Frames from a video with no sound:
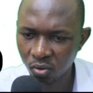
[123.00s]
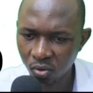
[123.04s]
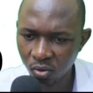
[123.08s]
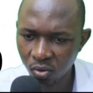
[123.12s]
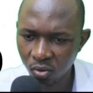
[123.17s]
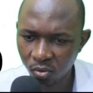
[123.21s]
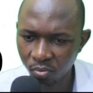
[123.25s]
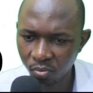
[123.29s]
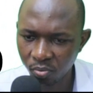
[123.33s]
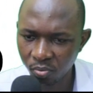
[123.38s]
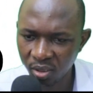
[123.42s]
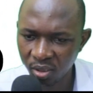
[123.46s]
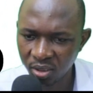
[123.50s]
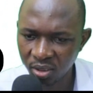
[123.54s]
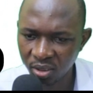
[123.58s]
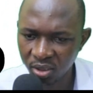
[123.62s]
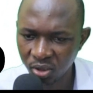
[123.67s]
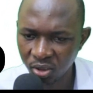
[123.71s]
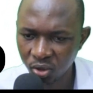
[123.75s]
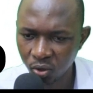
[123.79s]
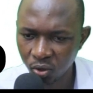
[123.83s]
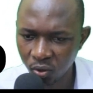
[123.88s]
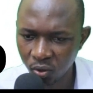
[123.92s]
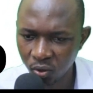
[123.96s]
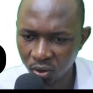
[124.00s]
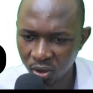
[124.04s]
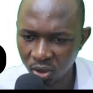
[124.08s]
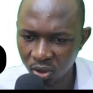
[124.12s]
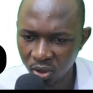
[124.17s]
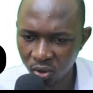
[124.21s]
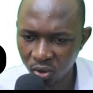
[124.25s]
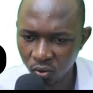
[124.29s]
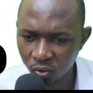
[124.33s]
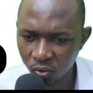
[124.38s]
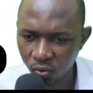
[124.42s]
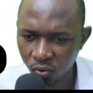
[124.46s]
competition
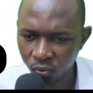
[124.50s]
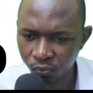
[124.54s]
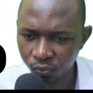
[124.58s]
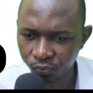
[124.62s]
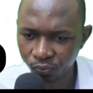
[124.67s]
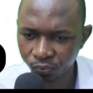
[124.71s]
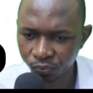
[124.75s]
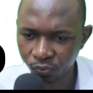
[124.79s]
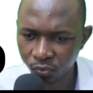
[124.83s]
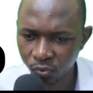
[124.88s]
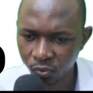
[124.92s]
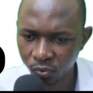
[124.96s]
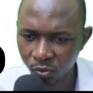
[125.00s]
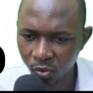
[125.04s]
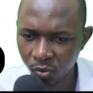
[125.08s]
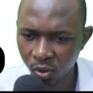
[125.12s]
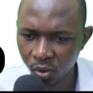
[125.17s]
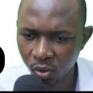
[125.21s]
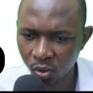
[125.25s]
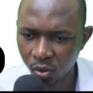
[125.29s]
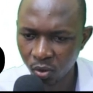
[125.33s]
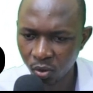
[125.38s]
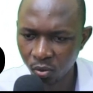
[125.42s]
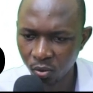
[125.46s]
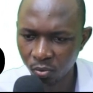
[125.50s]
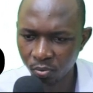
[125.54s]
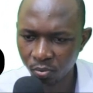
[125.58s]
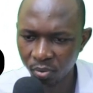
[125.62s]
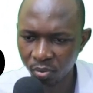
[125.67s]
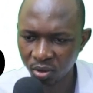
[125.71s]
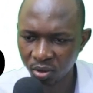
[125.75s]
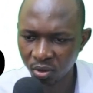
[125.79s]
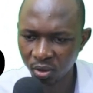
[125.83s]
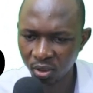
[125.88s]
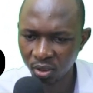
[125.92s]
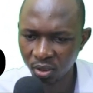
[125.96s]
due,
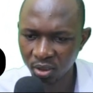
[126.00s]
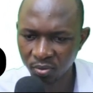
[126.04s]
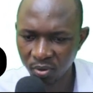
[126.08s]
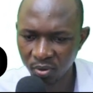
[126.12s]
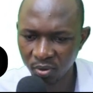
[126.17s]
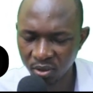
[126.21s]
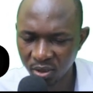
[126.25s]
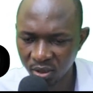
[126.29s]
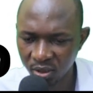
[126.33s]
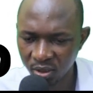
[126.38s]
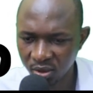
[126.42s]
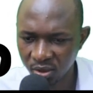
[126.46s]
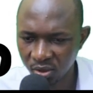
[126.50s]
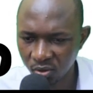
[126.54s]
competition expenses